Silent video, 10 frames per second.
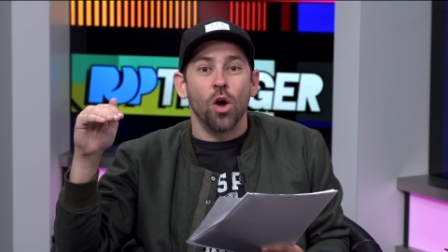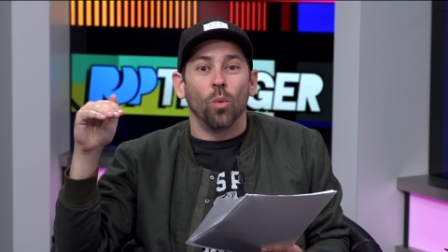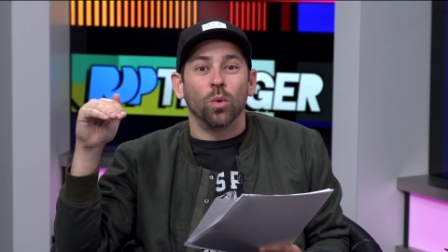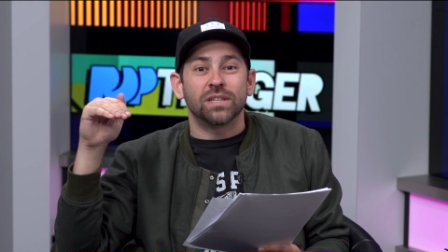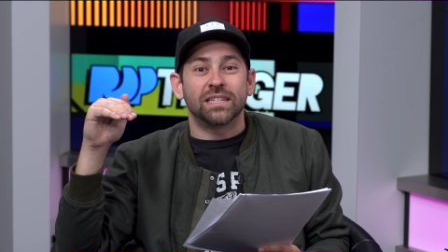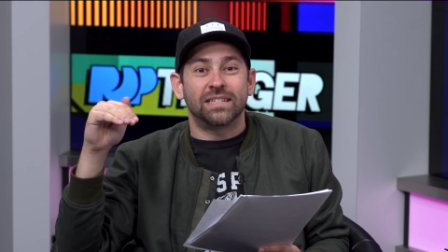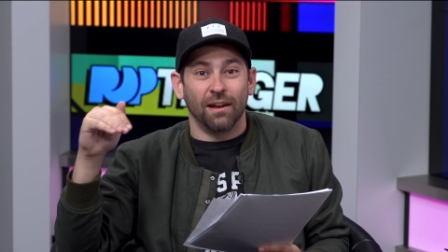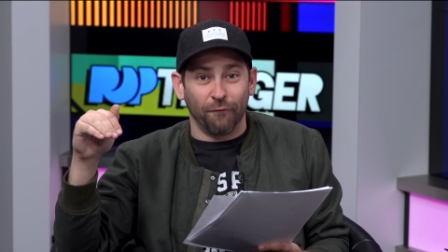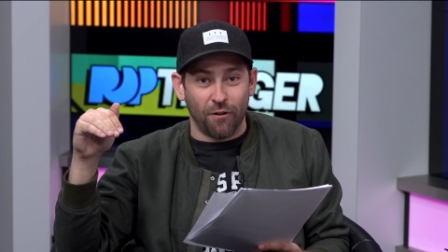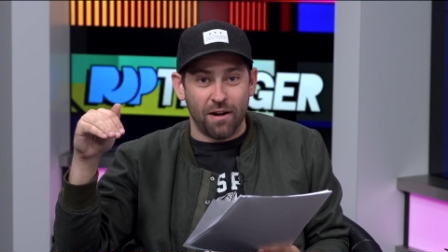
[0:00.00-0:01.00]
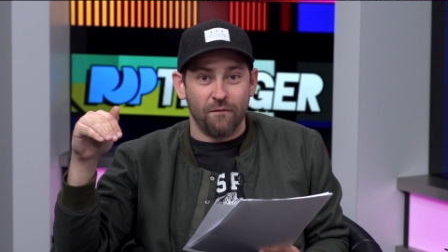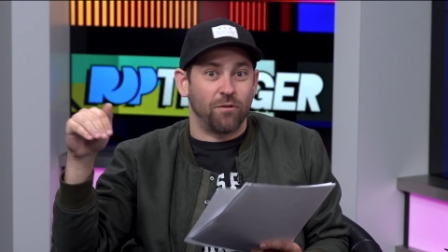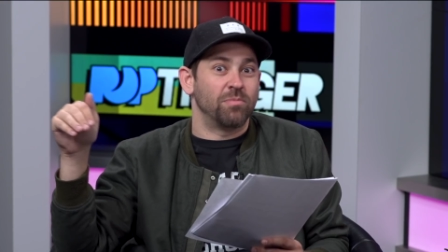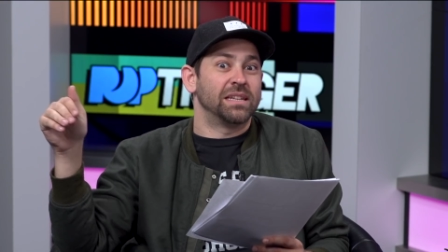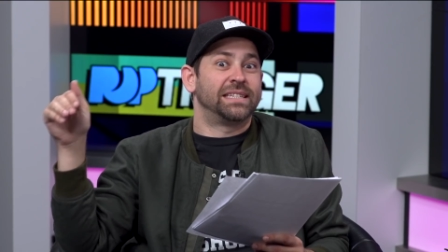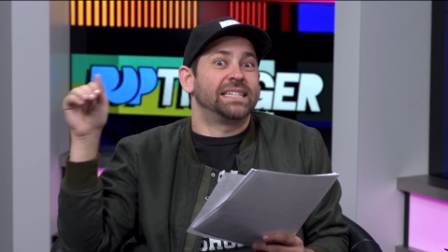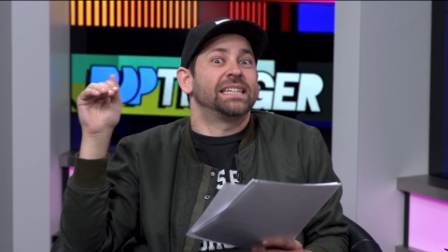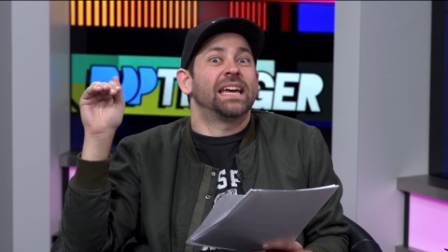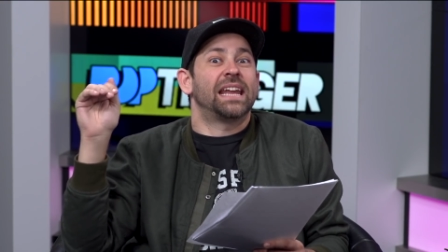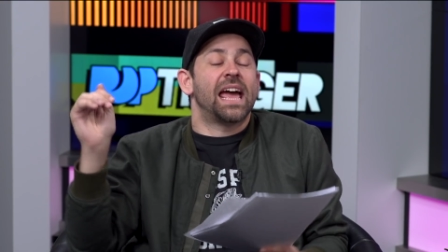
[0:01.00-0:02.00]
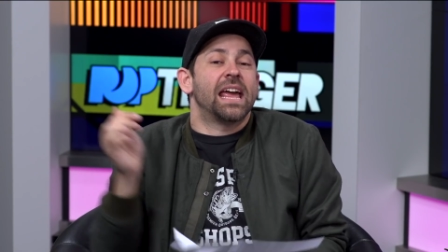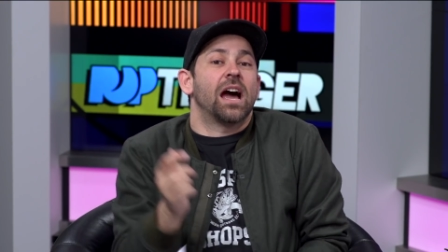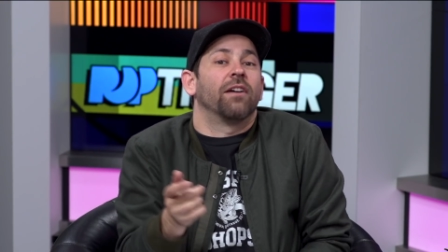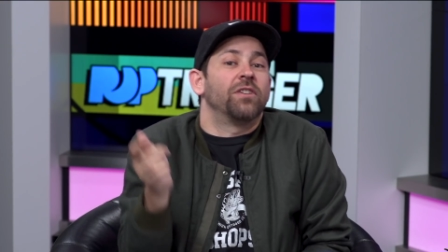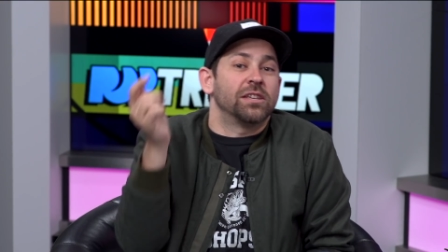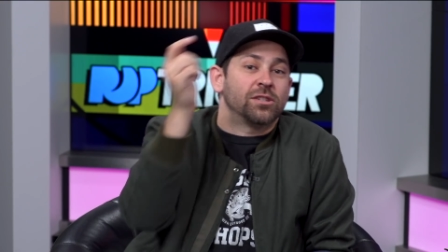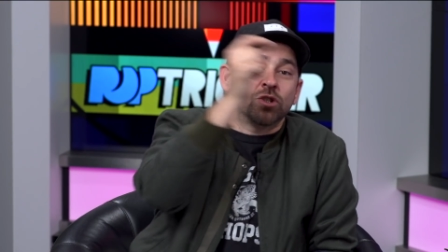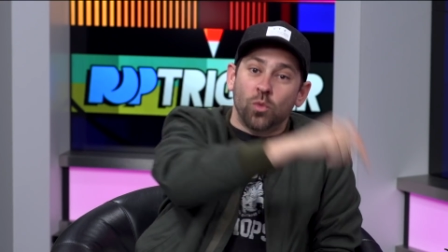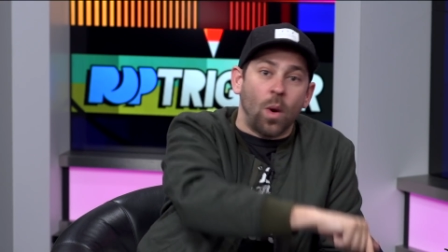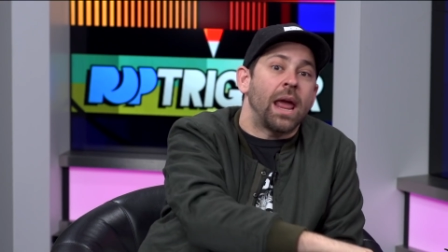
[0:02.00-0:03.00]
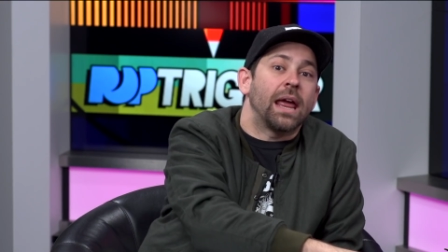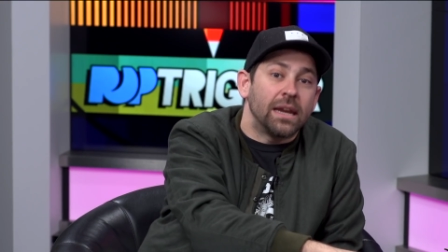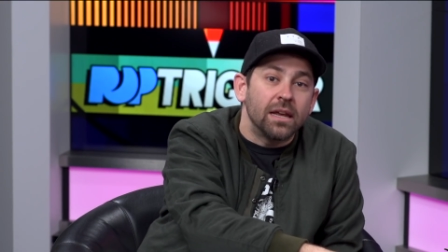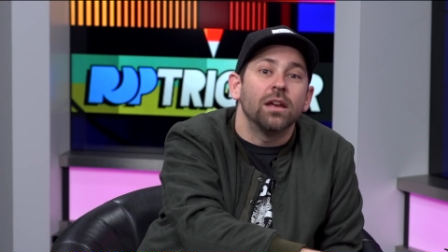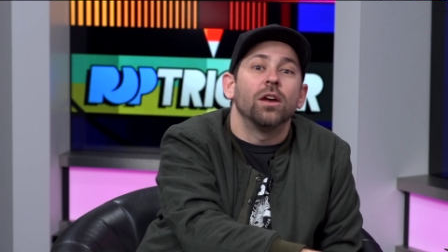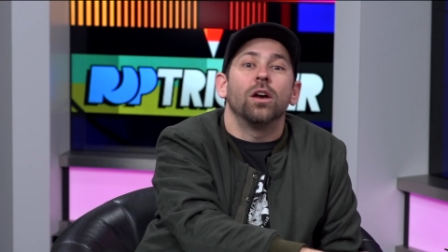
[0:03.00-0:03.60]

was different from the DNA of his twin